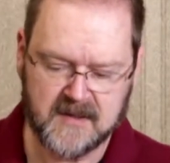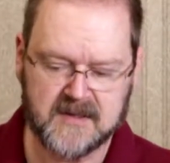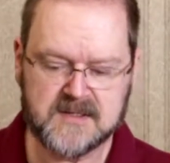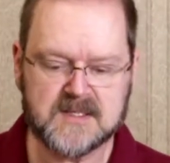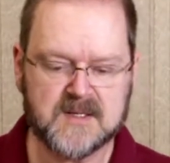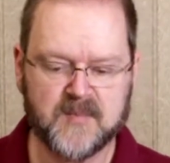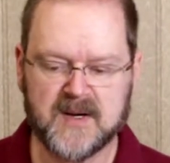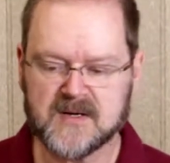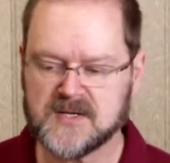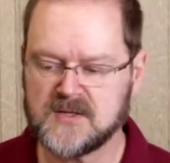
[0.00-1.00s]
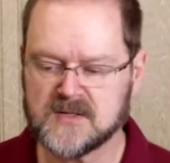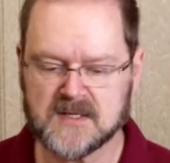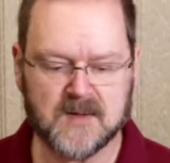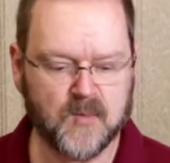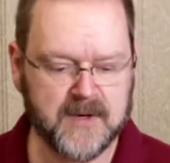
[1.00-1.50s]
This is a pair of shoes
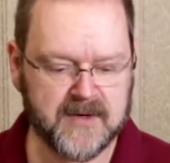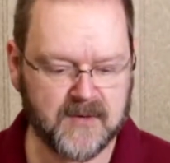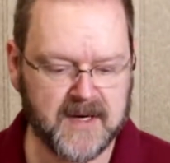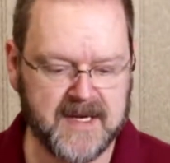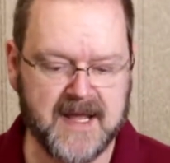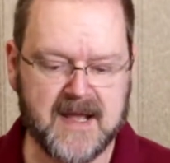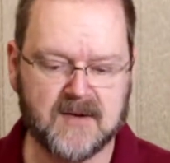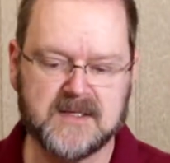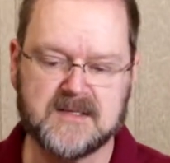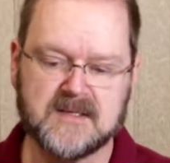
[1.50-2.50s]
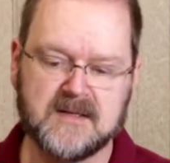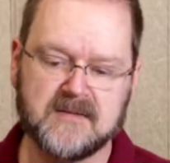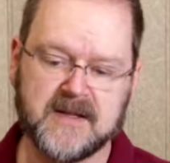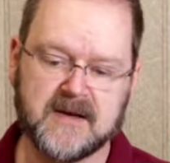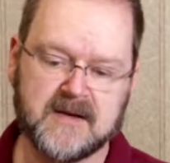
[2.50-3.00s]
that I'm wearing right now, and you see
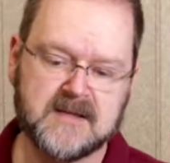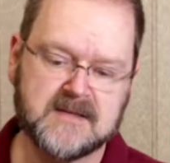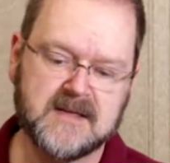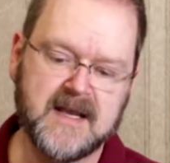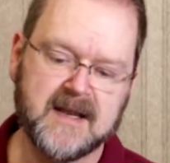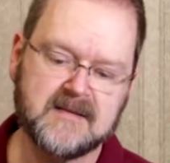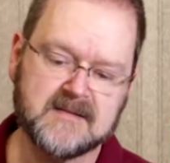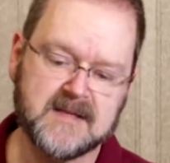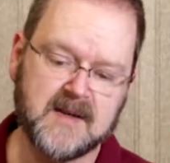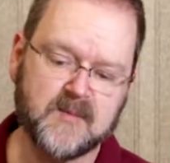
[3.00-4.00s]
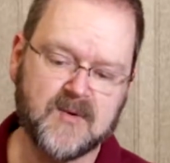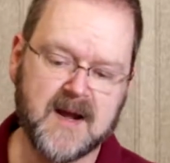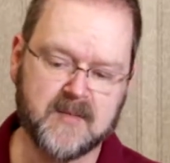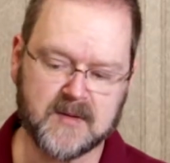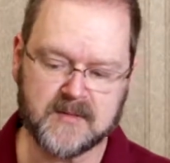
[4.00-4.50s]
there it is again, same
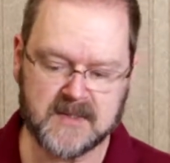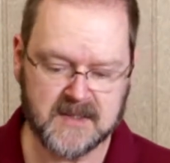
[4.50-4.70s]
problem.